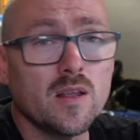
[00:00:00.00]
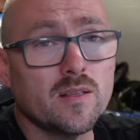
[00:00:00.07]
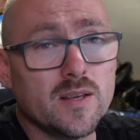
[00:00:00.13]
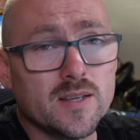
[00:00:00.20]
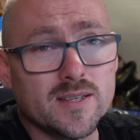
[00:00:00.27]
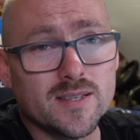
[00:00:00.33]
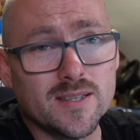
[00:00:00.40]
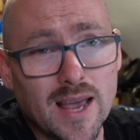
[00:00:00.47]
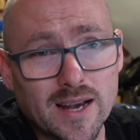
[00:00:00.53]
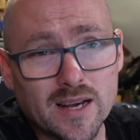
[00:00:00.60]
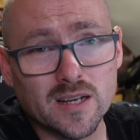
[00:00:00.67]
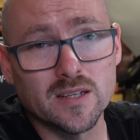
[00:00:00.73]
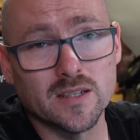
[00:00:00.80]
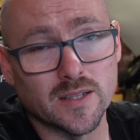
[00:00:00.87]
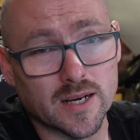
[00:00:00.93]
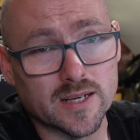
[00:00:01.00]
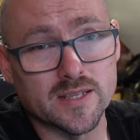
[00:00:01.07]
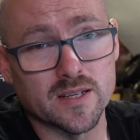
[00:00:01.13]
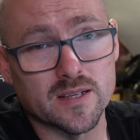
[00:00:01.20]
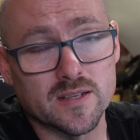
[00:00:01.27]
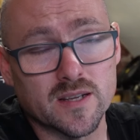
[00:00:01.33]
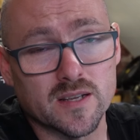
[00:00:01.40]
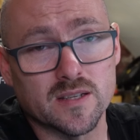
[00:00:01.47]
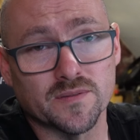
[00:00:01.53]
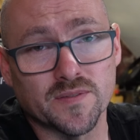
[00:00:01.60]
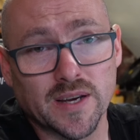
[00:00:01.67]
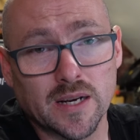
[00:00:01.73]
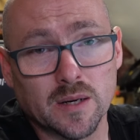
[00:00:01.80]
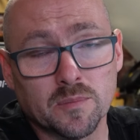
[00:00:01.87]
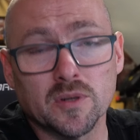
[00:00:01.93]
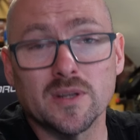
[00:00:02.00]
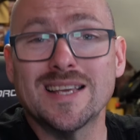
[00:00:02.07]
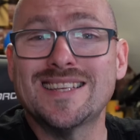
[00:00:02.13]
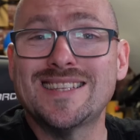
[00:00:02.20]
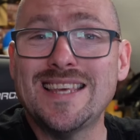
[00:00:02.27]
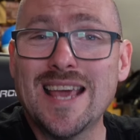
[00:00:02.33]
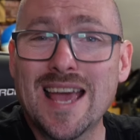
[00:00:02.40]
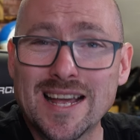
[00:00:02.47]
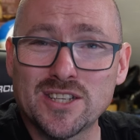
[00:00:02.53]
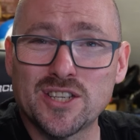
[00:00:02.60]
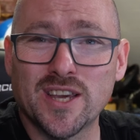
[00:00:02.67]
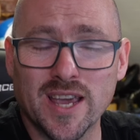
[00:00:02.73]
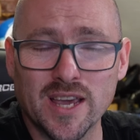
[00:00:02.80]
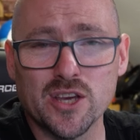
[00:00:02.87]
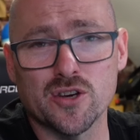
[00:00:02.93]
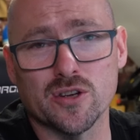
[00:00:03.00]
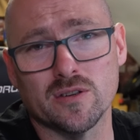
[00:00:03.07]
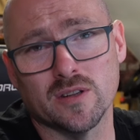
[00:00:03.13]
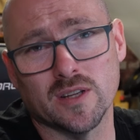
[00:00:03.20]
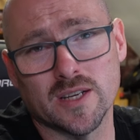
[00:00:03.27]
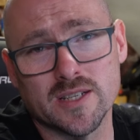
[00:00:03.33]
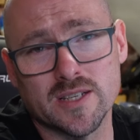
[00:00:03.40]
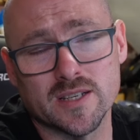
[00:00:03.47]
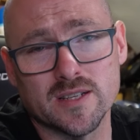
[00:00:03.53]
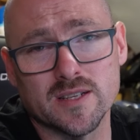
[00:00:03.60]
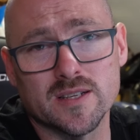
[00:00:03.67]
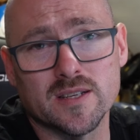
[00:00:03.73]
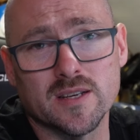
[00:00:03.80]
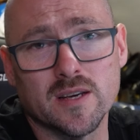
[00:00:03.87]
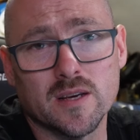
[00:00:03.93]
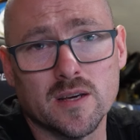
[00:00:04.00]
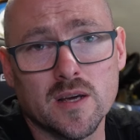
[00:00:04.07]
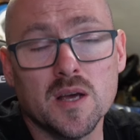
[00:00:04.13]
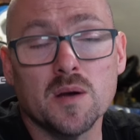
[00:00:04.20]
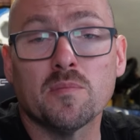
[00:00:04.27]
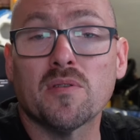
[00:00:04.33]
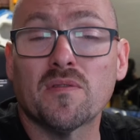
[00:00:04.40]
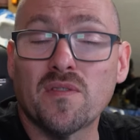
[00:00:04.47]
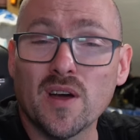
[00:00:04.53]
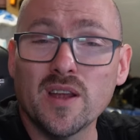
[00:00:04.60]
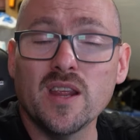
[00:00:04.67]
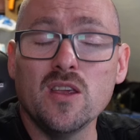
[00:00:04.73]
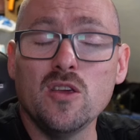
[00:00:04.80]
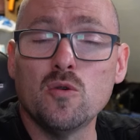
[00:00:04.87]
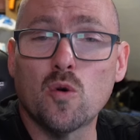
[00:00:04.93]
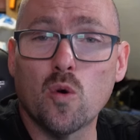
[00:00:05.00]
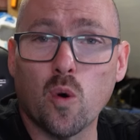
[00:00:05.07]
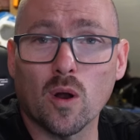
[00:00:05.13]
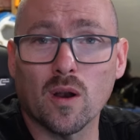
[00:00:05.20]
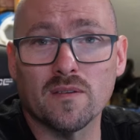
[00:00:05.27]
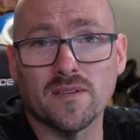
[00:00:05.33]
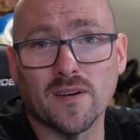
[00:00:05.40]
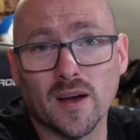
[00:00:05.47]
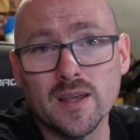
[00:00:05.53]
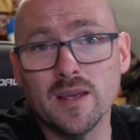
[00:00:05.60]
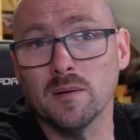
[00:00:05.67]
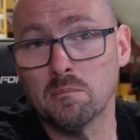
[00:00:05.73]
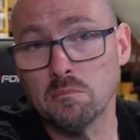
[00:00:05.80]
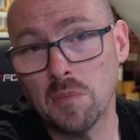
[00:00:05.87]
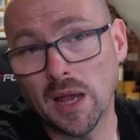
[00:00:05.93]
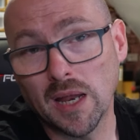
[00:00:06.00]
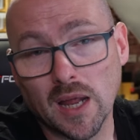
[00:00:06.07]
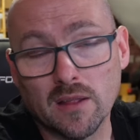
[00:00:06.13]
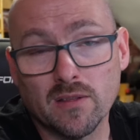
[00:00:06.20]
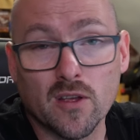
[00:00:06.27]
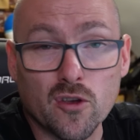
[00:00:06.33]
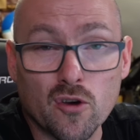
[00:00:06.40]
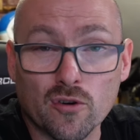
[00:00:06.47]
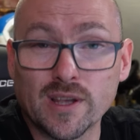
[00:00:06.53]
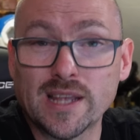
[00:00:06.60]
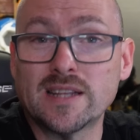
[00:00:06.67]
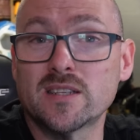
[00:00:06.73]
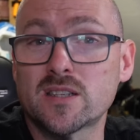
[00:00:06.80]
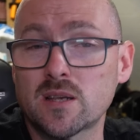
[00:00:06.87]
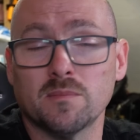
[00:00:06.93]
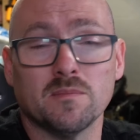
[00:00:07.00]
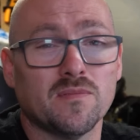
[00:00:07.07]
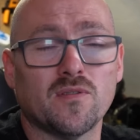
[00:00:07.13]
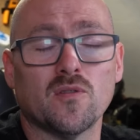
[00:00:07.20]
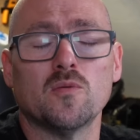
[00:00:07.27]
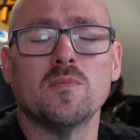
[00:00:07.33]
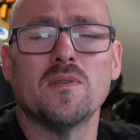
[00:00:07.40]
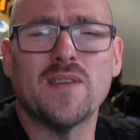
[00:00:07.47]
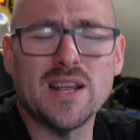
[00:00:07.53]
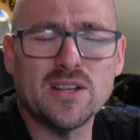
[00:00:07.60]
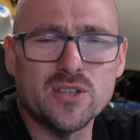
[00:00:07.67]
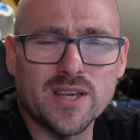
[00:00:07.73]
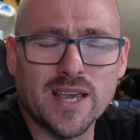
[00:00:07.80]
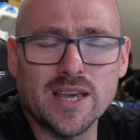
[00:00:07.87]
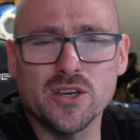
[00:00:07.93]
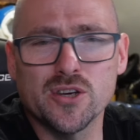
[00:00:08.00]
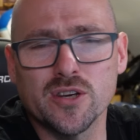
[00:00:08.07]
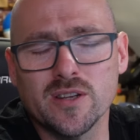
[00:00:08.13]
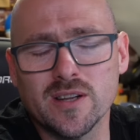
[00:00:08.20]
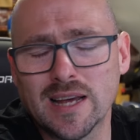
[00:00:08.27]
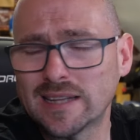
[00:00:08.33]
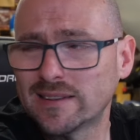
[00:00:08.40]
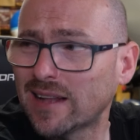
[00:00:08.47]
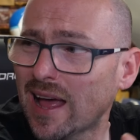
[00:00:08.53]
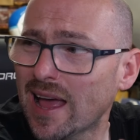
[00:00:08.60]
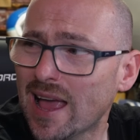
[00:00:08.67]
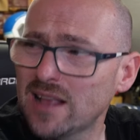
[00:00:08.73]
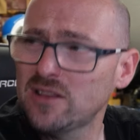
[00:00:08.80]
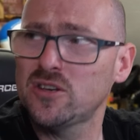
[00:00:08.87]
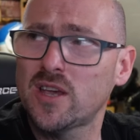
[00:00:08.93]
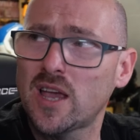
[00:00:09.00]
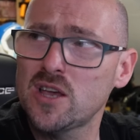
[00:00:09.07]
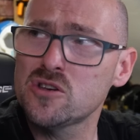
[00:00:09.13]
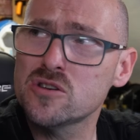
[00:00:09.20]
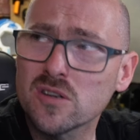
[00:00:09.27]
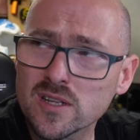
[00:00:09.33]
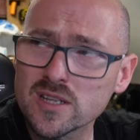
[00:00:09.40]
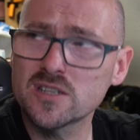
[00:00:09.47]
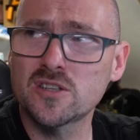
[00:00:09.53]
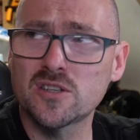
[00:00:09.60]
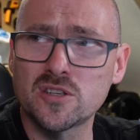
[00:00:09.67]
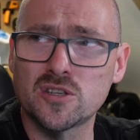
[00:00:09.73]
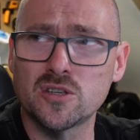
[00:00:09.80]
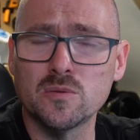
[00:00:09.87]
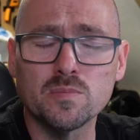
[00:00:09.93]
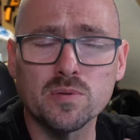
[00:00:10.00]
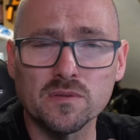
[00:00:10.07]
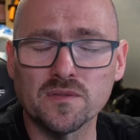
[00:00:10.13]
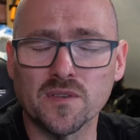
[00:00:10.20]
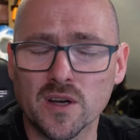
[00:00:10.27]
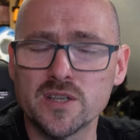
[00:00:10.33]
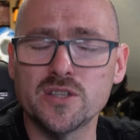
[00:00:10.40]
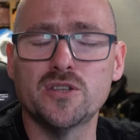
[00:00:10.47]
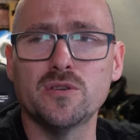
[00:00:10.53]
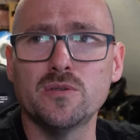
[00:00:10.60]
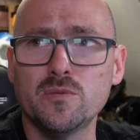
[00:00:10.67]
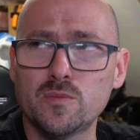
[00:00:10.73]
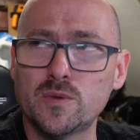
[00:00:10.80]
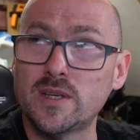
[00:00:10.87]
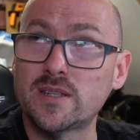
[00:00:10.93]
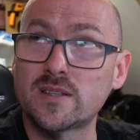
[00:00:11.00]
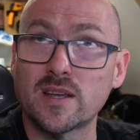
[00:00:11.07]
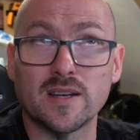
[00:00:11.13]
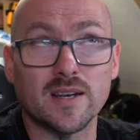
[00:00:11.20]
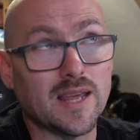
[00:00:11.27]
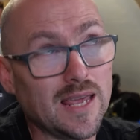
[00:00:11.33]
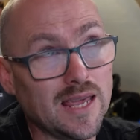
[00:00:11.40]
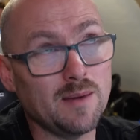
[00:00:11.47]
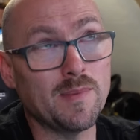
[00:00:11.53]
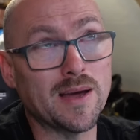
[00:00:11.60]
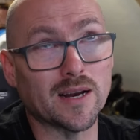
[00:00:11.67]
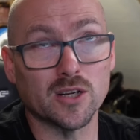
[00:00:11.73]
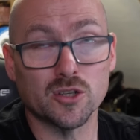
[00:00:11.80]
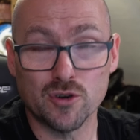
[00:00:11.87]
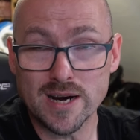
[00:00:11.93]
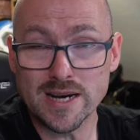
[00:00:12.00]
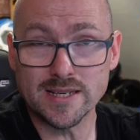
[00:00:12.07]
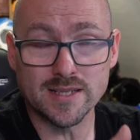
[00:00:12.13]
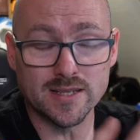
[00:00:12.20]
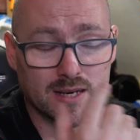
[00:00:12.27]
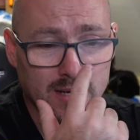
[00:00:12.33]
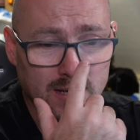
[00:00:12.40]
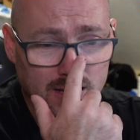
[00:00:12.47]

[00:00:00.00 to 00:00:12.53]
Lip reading: The second license that's available is the educational license. Providing you qualify, meaning that you're in some form of education and that educational institute provides you with an email address